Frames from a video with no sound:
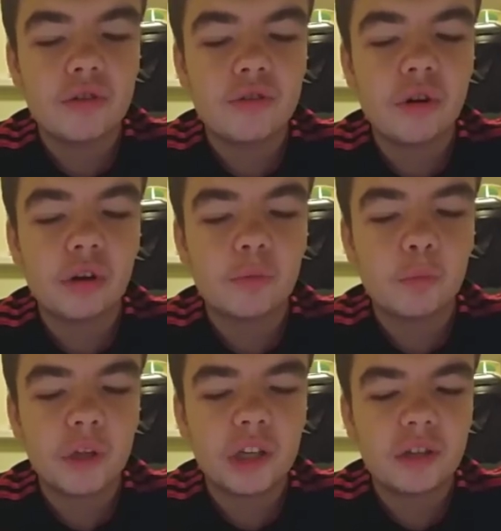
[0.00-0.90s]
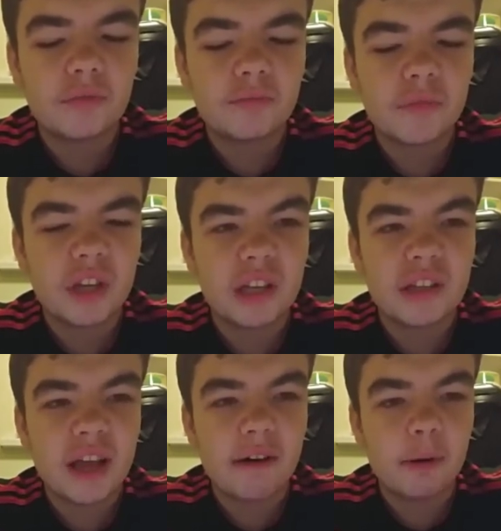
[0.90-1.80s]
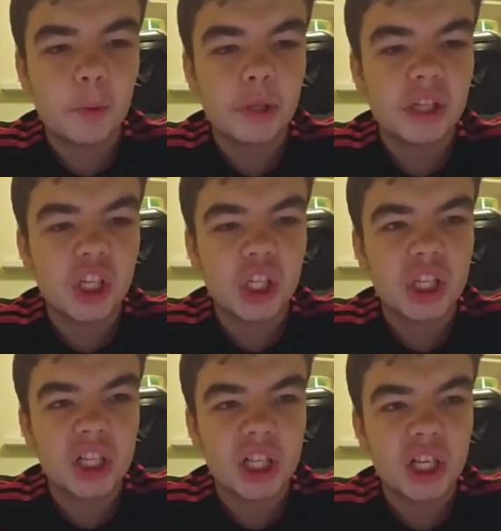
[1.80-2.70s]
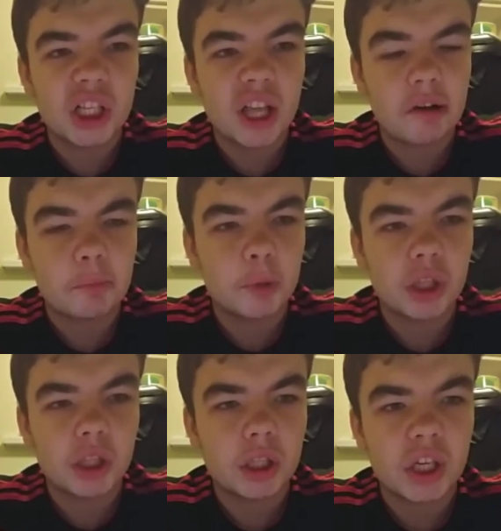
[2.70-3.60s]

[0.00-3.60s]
Jordan Willis, terrible, terrible.